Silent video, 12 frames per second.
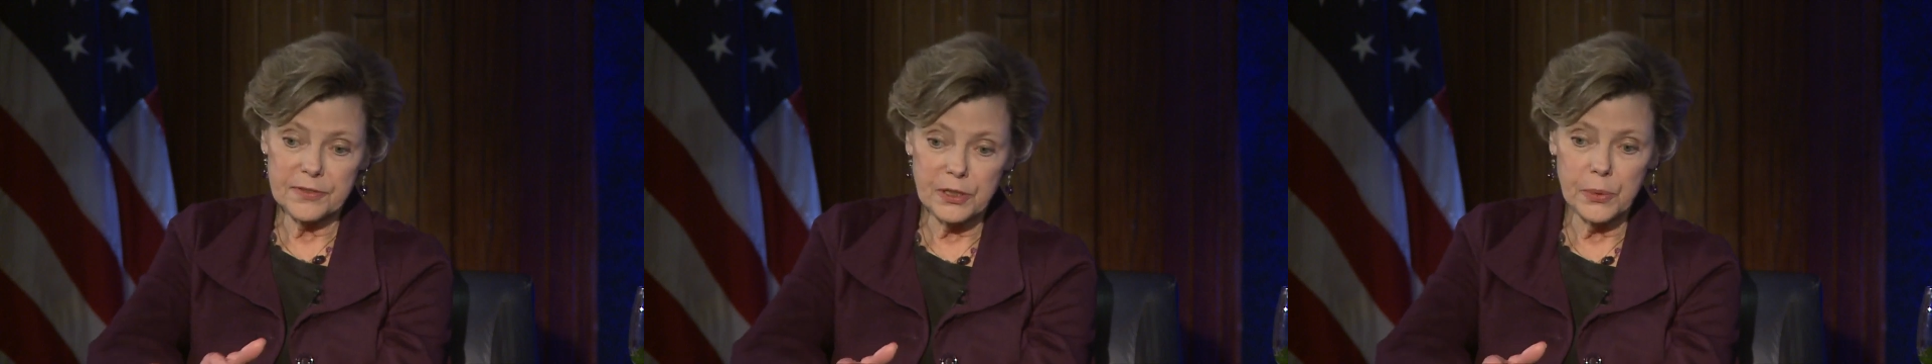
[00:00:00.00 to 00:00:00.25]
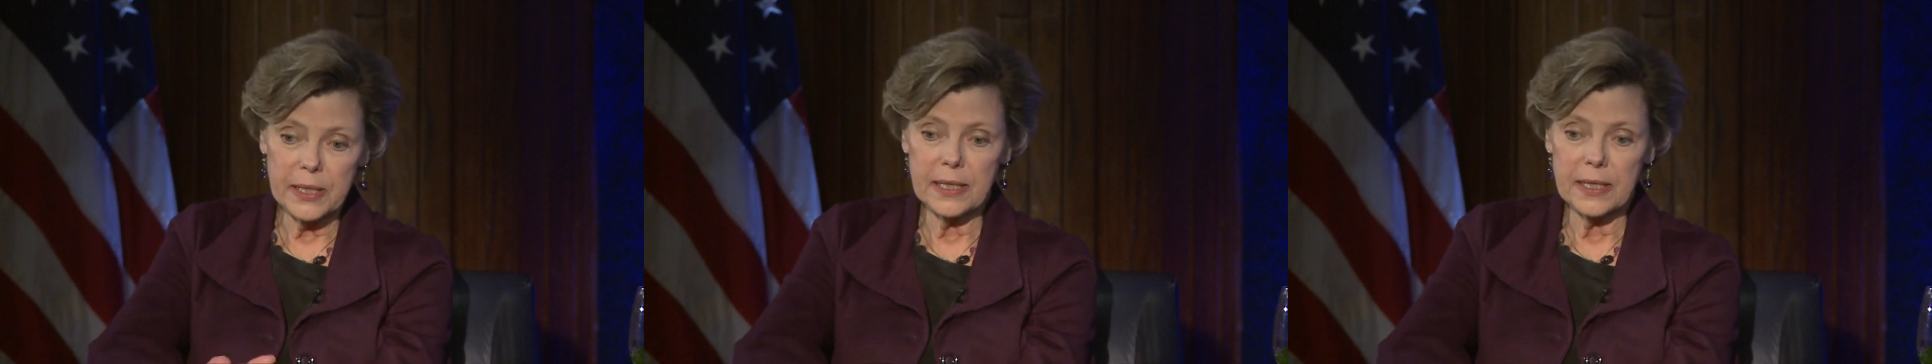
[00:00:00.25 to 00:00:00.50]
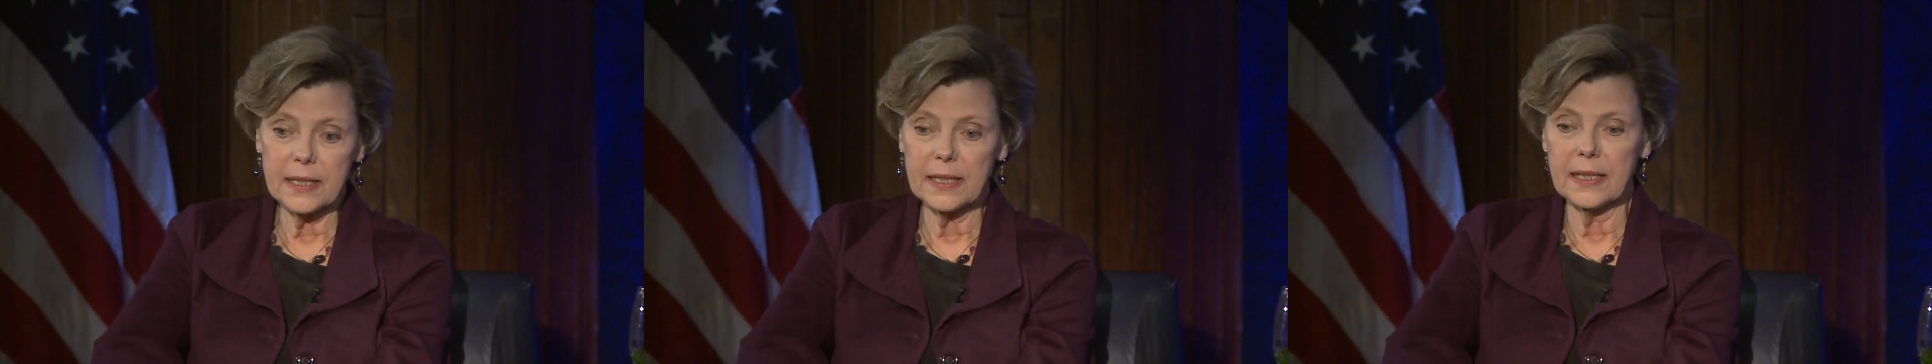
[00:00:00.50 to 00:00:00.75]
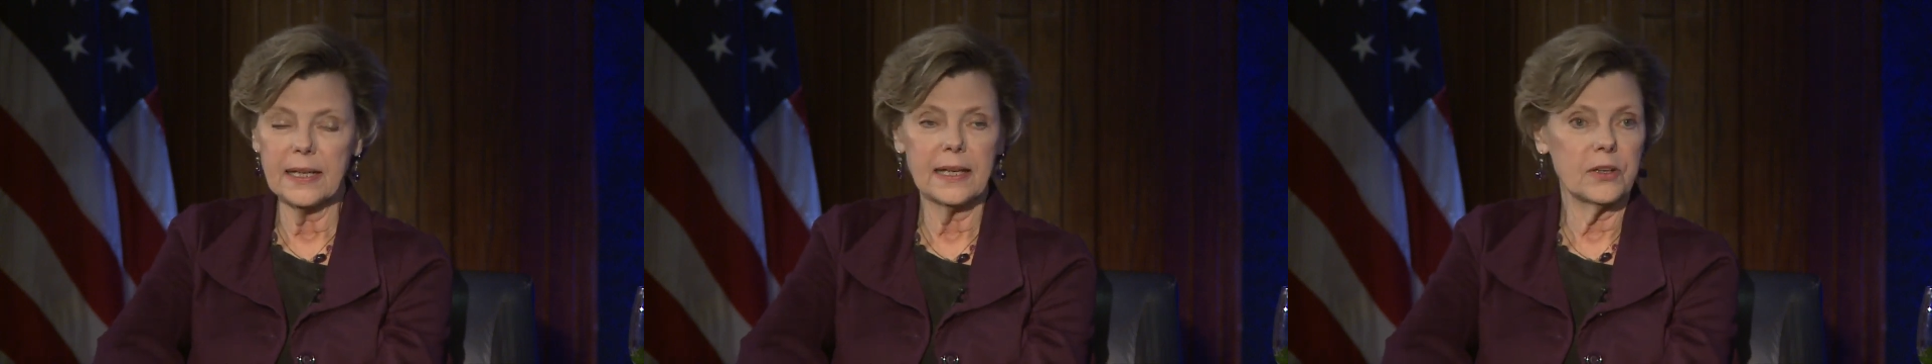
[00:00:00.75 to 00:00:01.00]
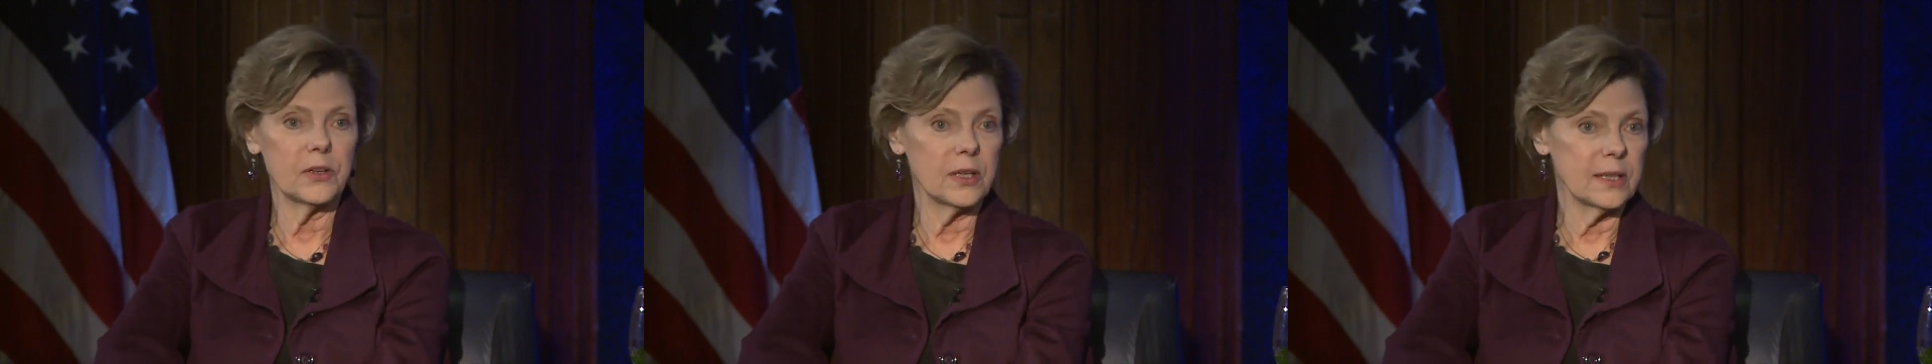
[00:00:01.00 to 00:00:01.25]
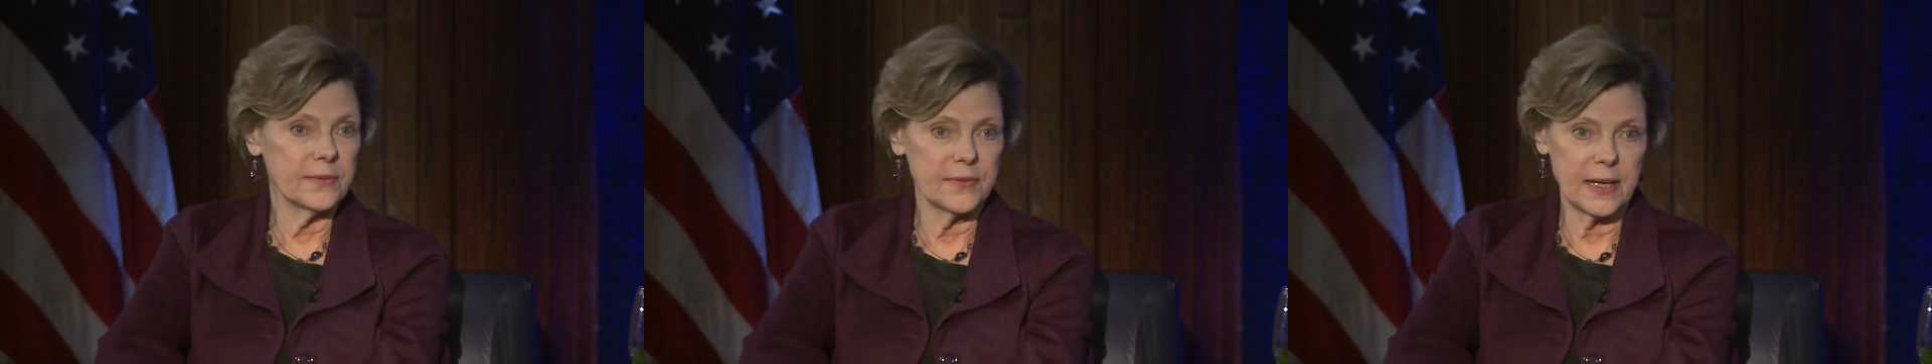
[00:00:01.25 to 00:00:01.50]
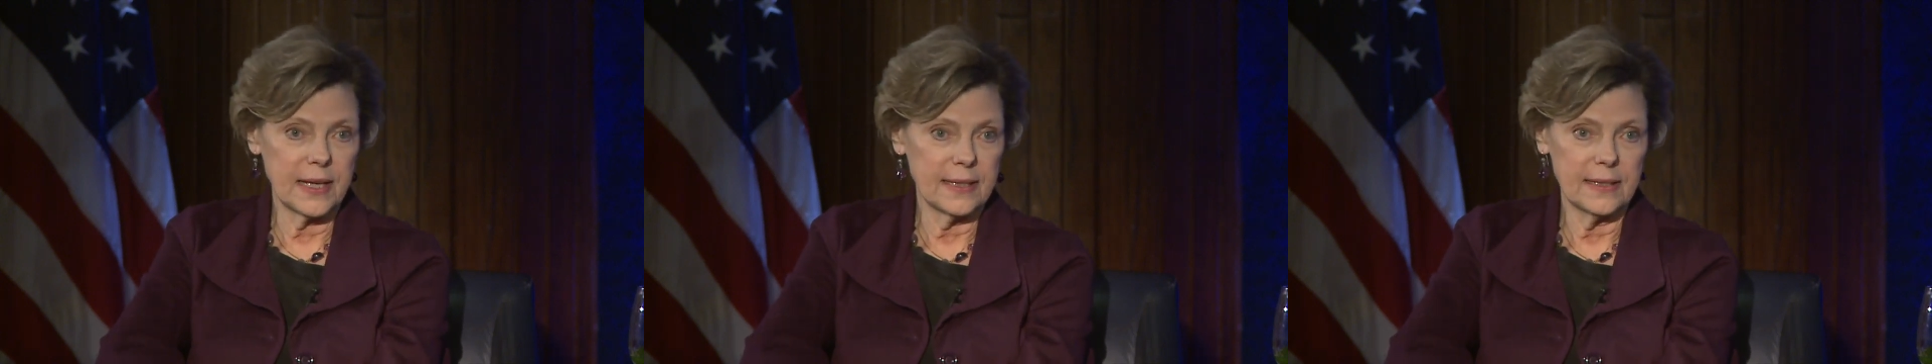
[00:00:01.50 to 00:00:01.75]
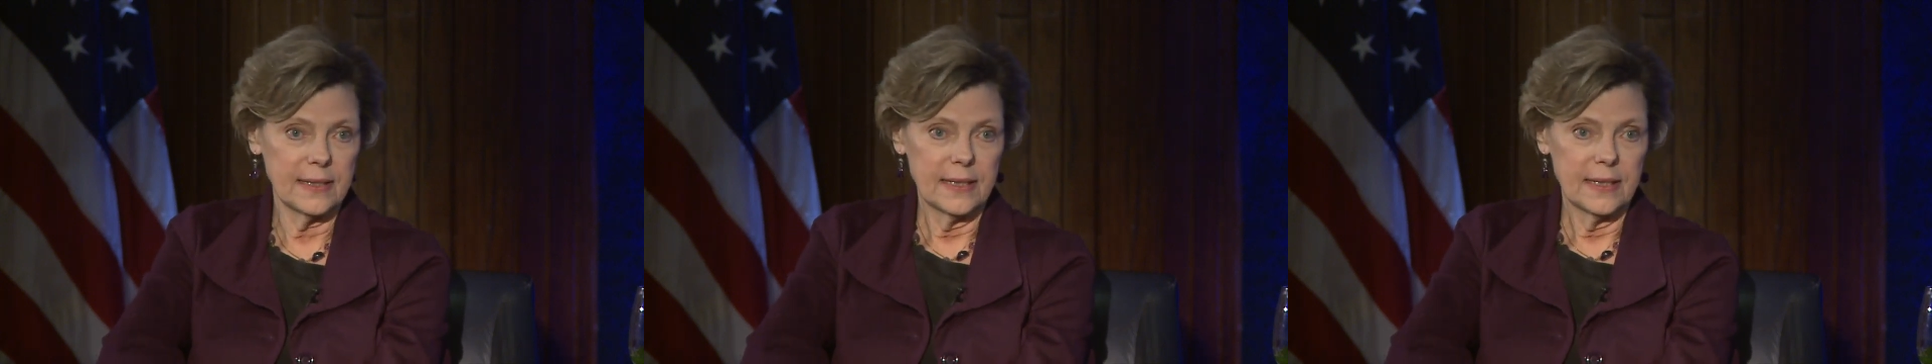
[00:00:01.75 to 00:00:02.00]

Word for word: fluidity, and all of that.